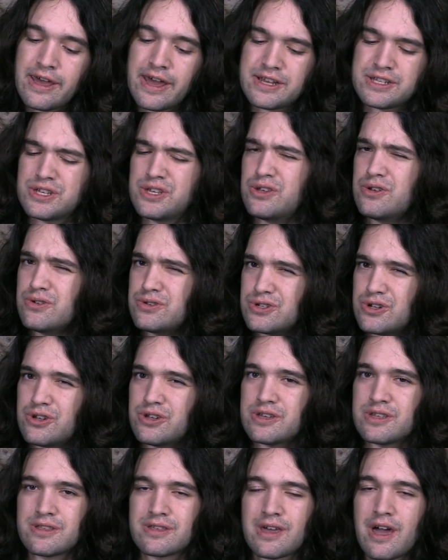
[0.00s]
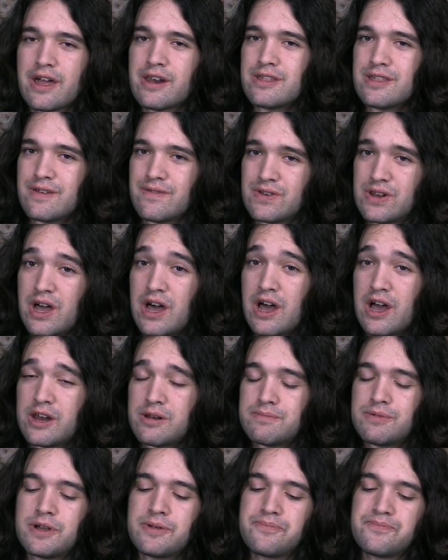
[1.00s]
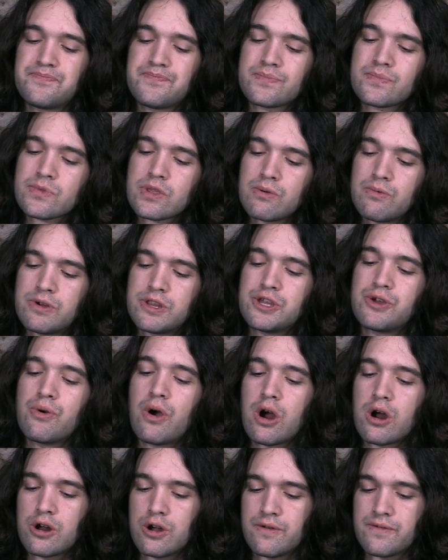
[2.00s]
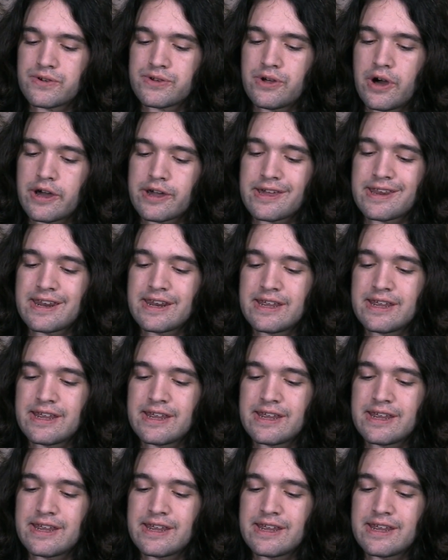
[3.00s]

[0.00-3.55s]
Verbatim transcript: As a user, you can kind of leave it on, but when you are overclocking,